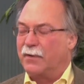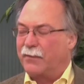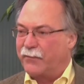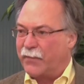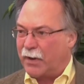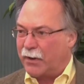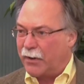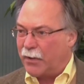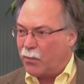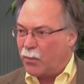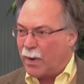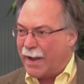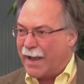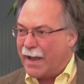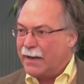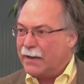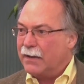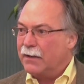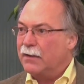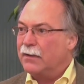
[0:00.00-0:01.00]
very
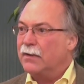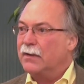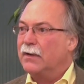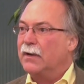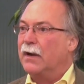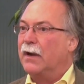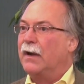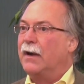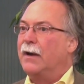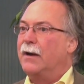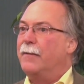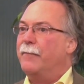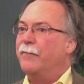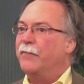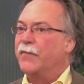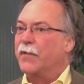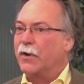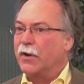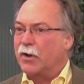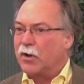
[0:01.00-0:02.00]
wet,
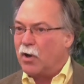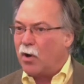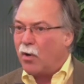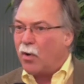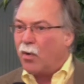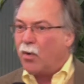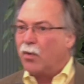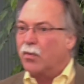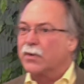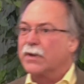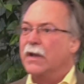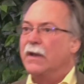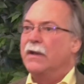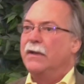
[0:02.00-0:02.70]
very cold.